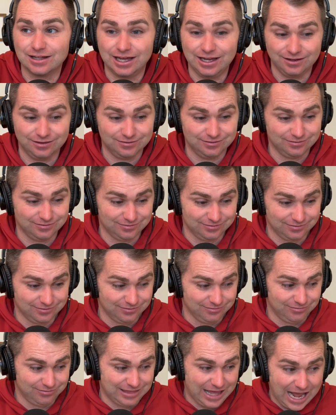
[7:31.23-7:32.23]
Like,
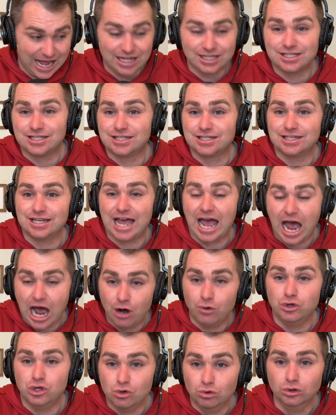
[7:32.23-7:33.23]
that's
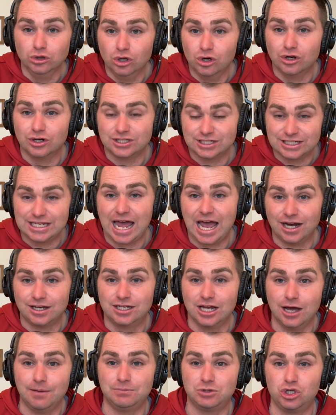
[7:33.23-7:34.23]
how you look stacked
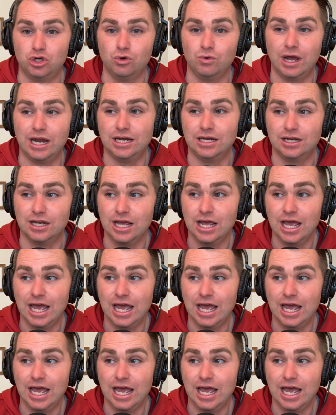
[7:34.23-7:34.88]
up to